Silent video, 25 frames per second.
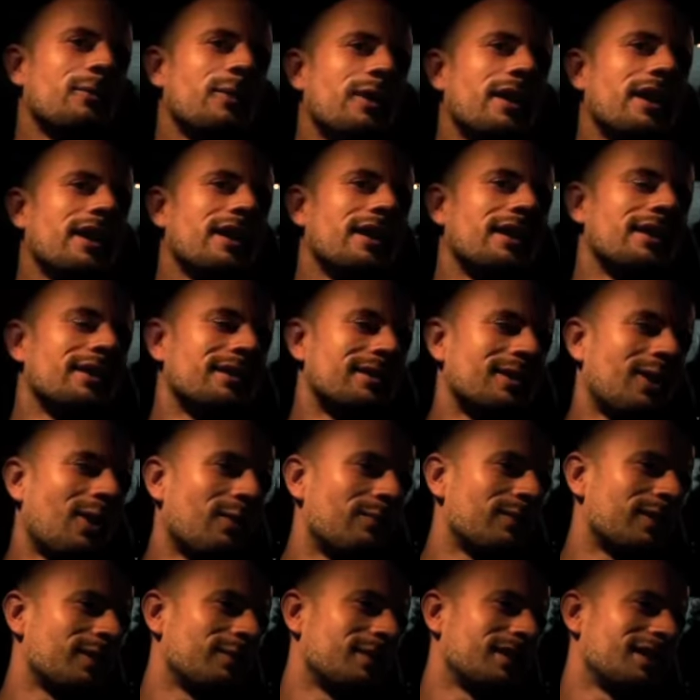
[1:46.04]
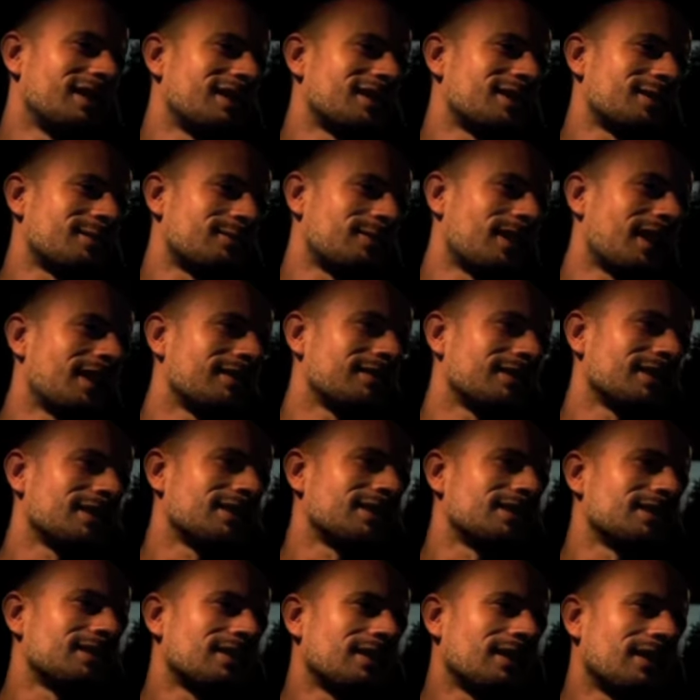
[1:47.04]
where it complement its surroundings,
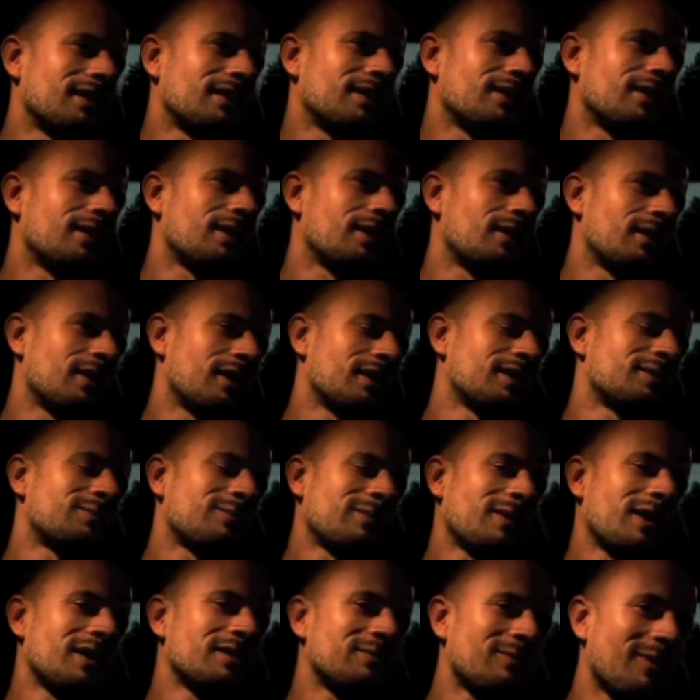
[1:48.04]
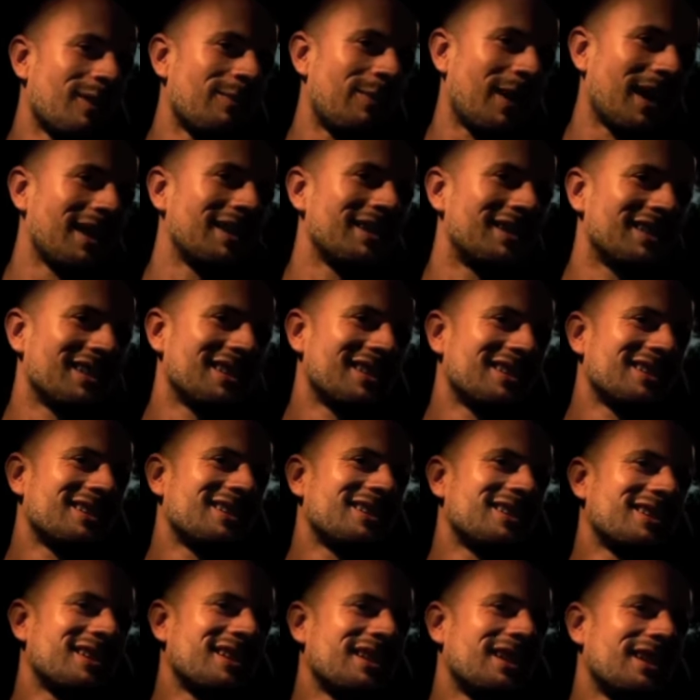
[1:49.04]
you know. As, as my paintings
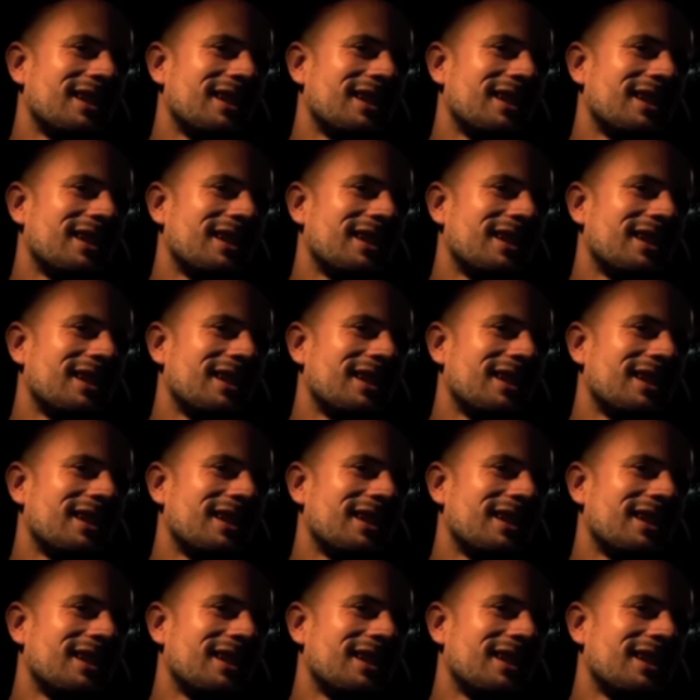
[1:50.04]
